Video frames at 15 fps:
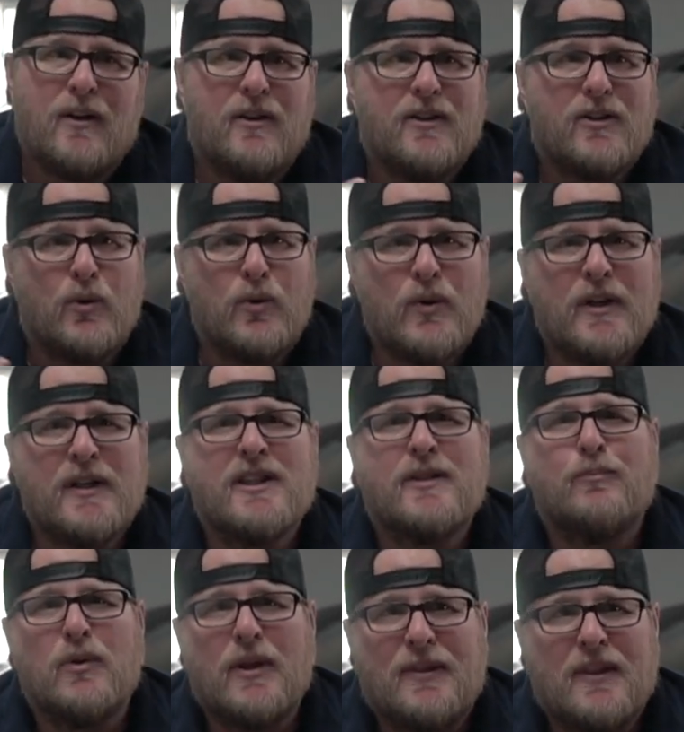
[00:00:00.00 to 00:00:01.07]
So you could
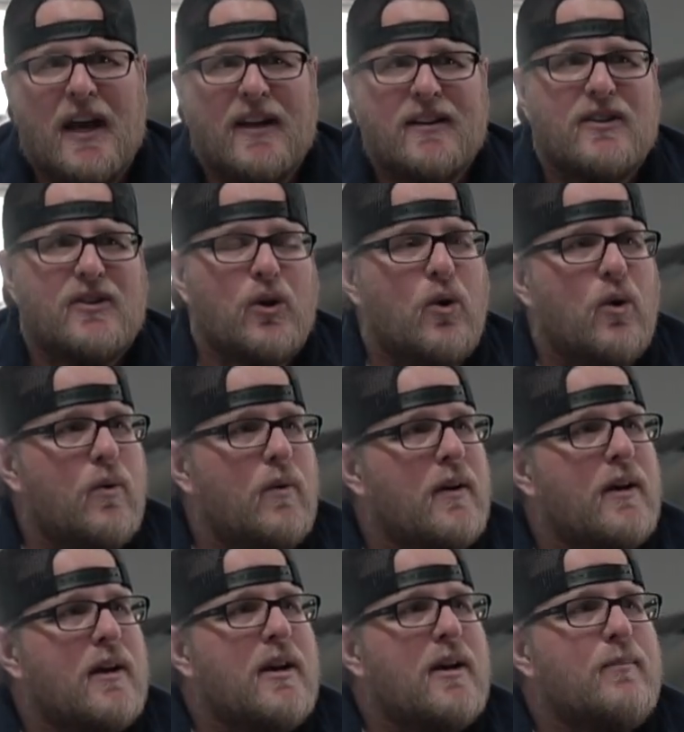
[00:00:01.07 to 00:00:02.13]
split that.
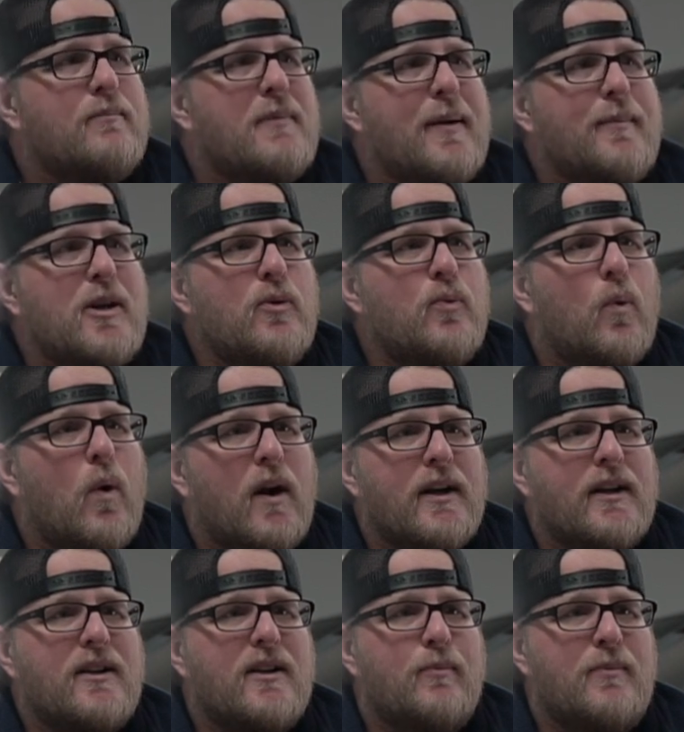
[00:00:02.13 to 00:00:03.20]
So maybe you
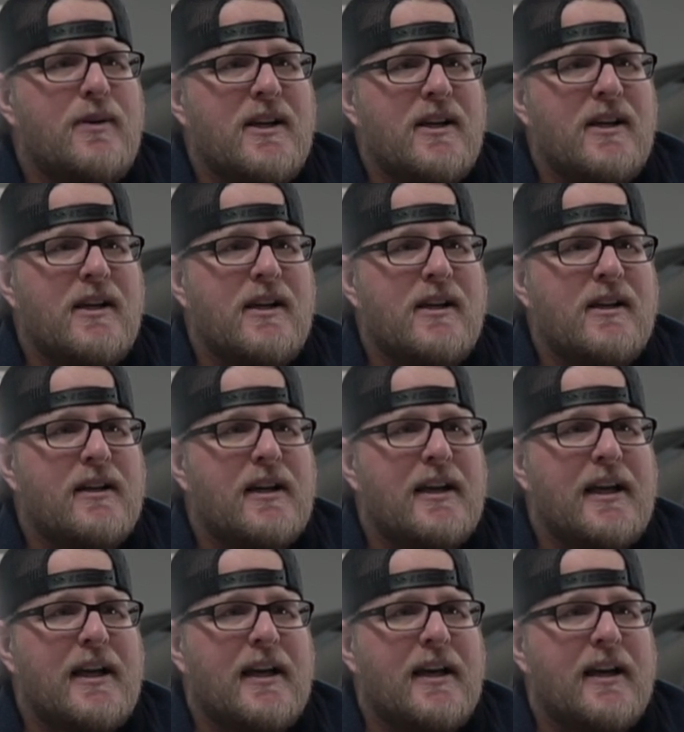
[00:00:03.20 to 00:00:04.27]
wanted to be
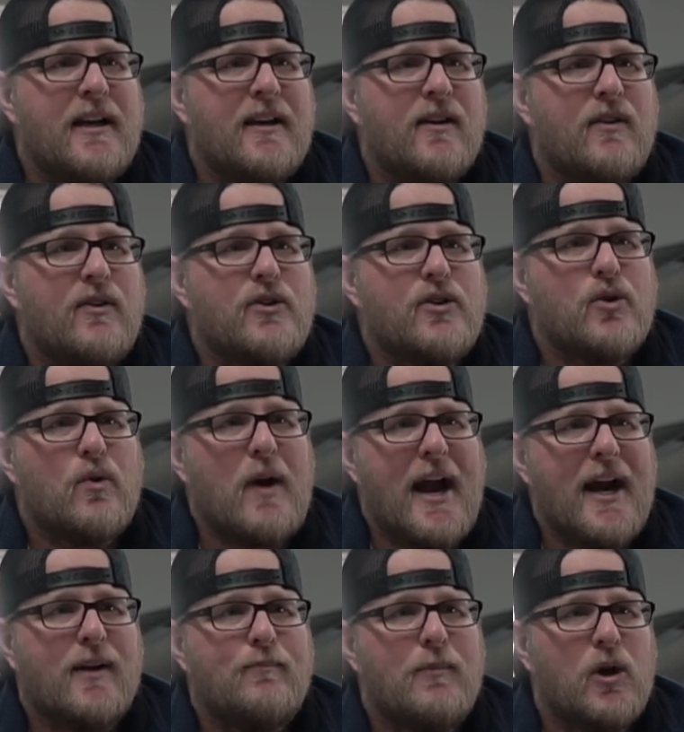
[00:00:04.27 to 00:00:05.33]
in
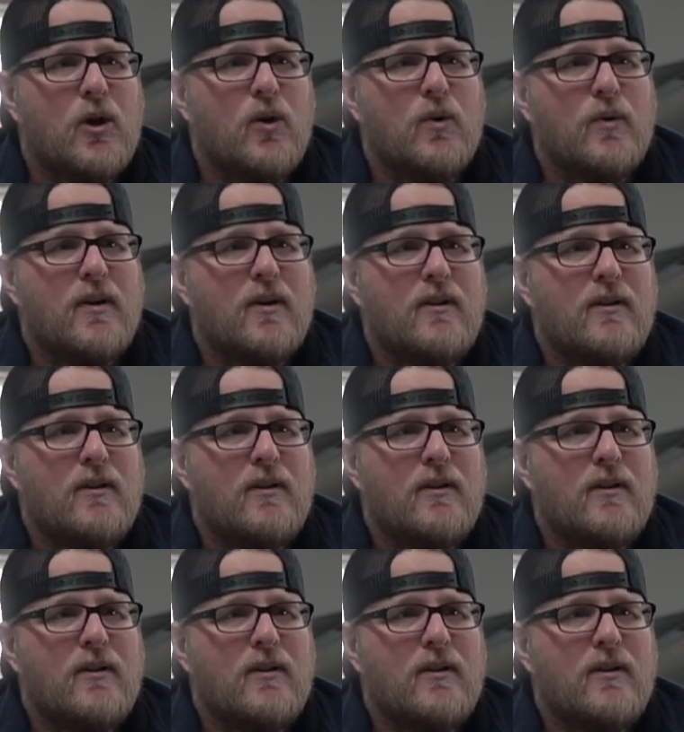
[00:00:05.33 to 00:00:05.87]
track mode